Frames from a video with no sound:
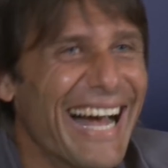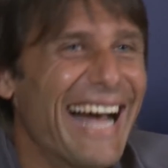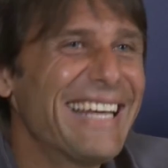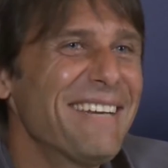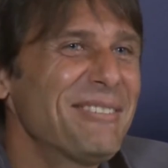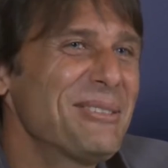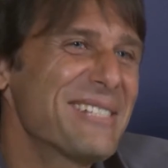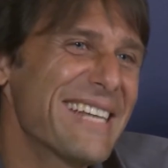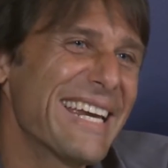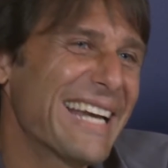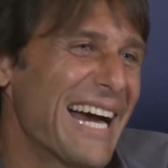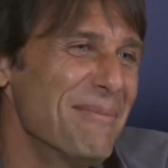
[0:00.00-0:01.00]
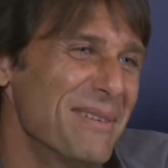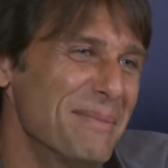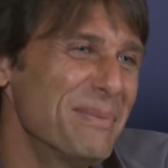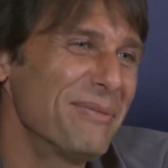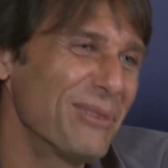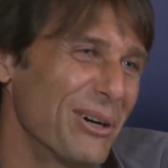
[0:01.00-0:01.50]
I have to say calm
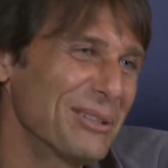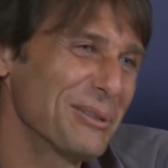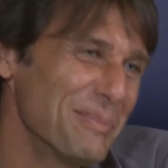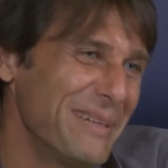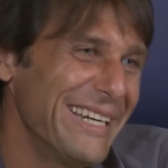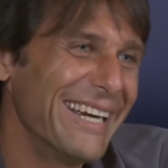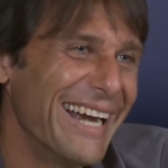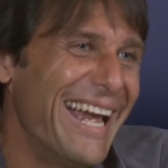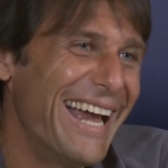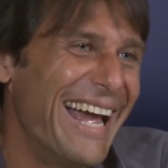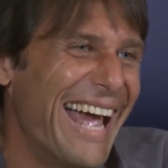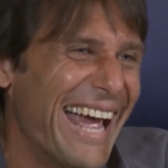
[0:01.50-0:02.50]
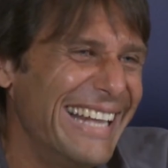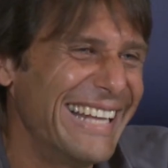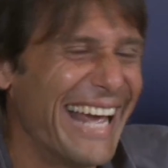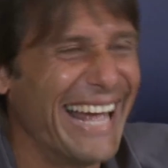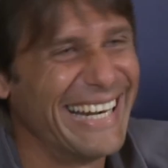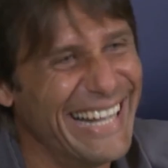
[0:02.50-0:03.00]
before to me
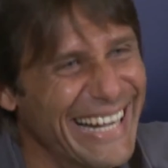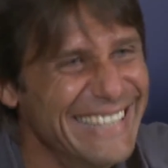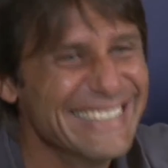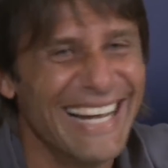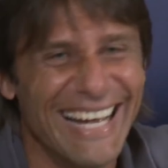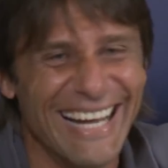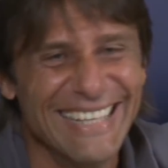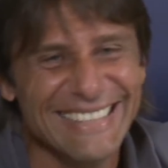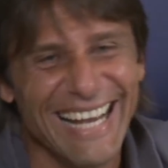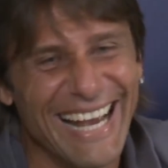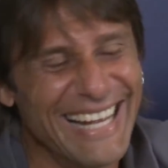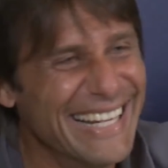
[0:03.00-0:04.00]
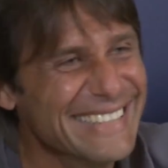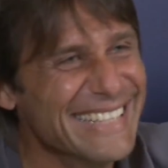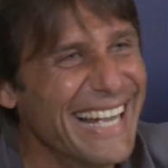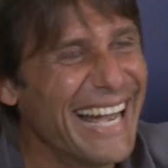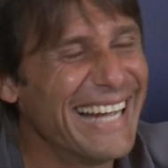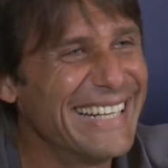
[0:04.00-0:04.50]

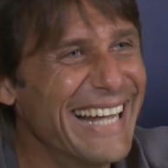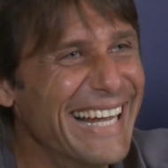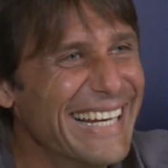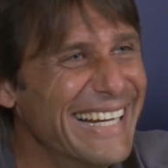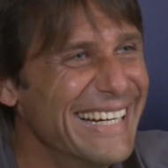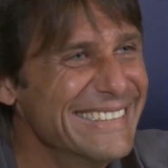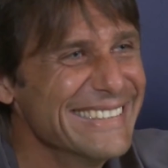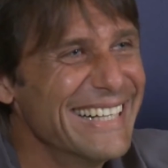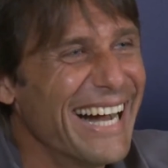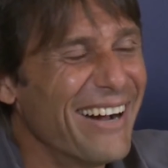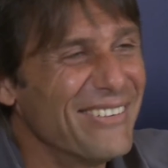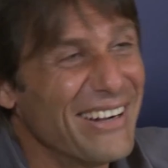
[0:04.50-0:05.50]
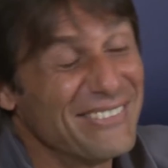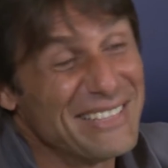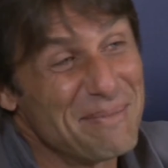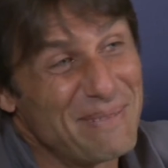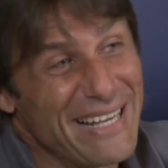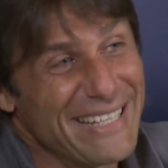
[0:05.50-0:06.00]
and then of
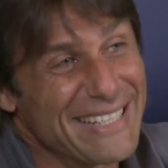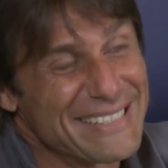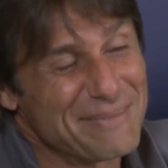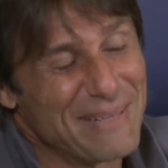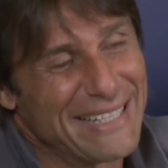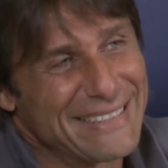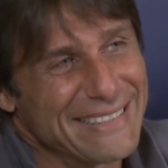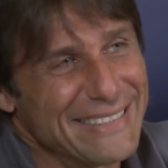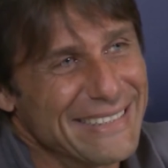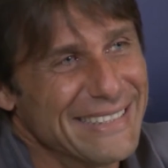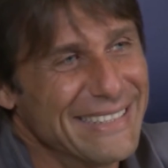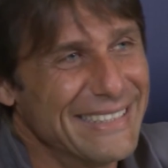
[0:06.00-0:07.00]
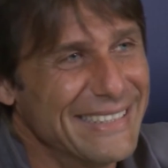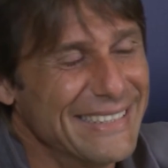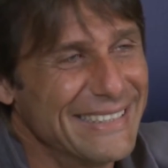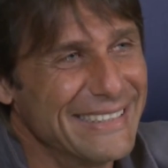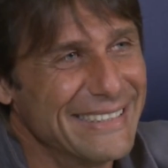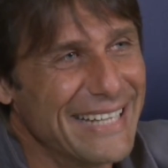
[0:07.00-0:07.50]
the players. But
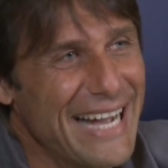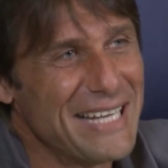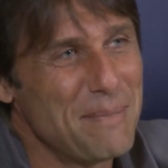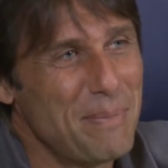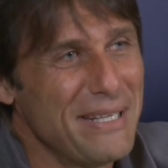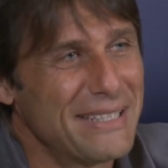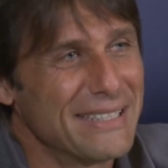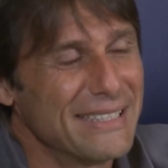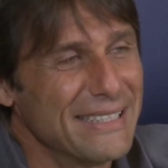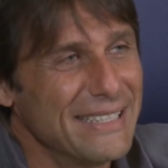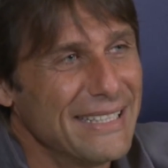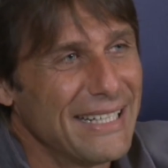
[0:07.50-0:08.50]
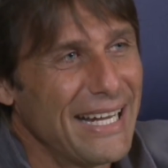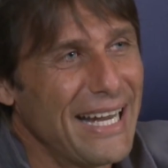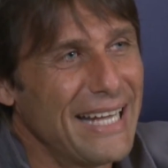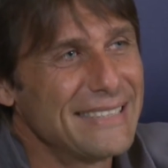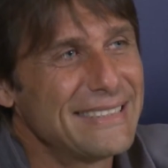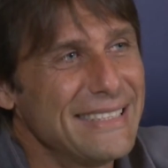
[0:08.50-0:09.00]
I repeat,
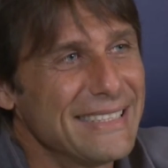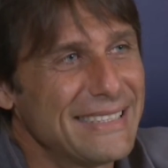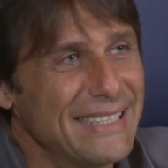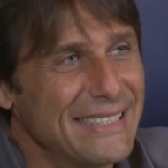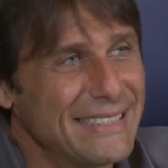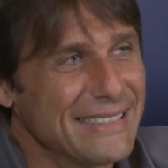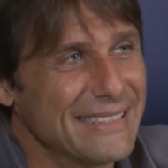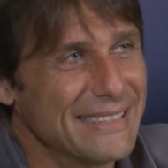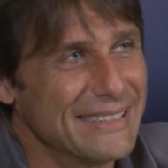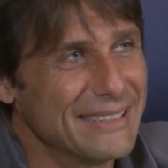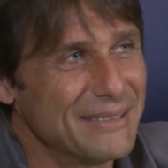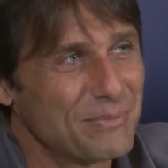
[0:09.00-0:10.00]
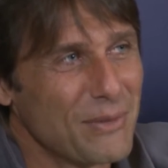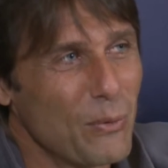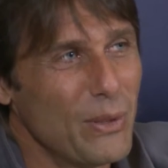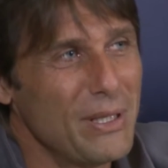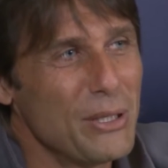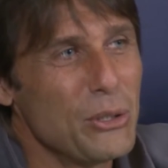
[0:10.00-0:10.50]
I think that
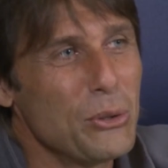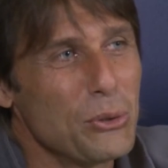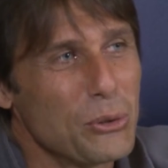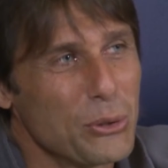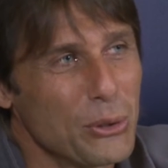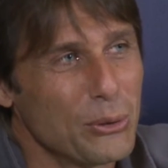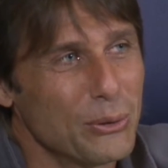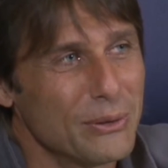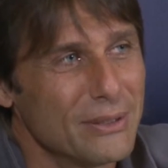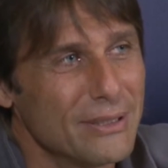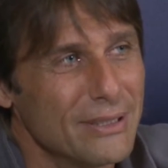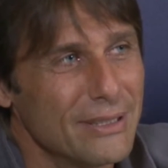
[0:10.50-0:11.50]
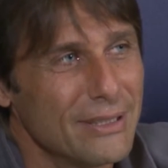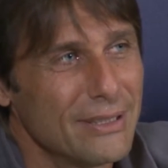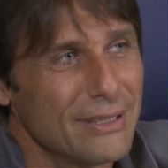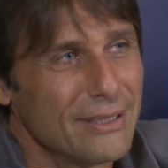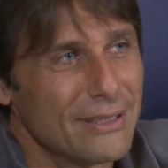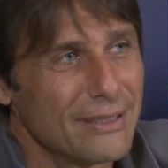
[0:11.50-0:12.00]
when you show
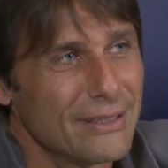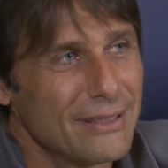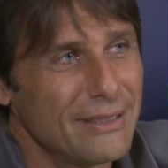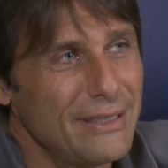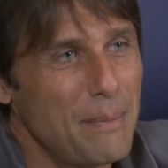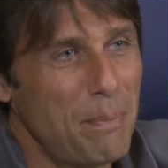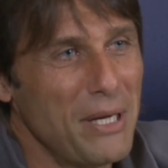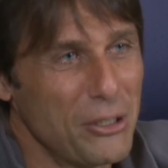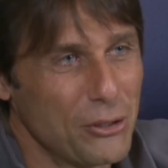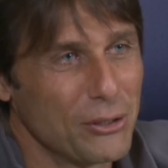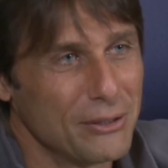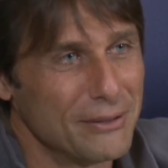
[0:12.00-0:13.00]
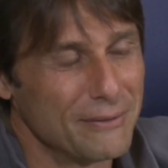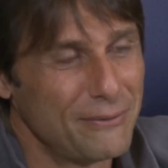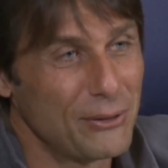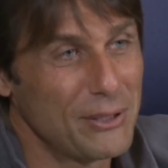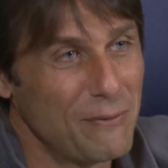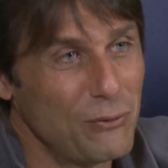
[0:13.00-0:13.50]
the passion
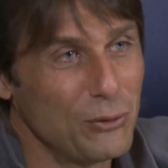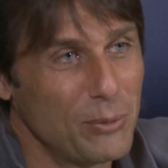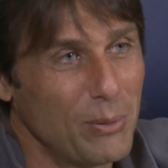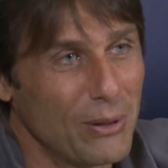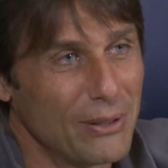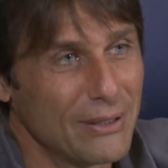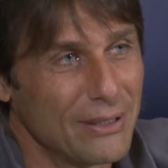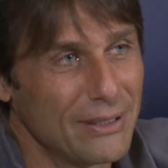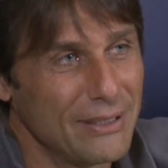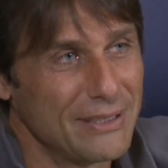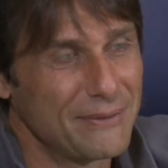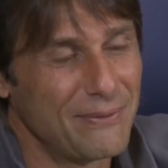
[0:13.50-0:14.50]
for the football, is